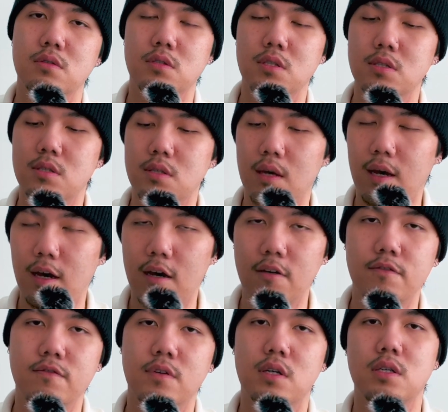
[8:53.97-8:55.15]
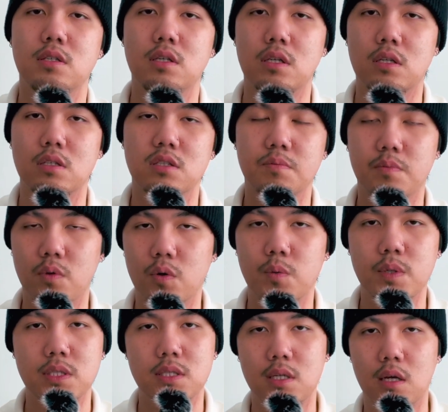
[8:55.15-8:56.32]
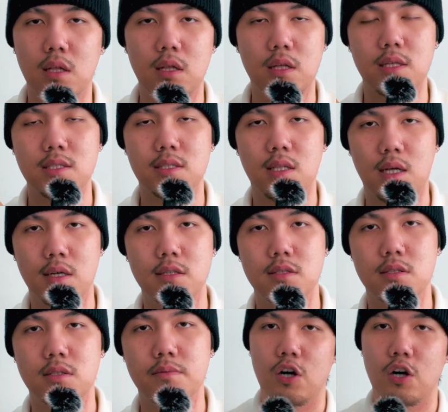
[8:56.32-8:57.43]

Just have fun and explore when styling these slides.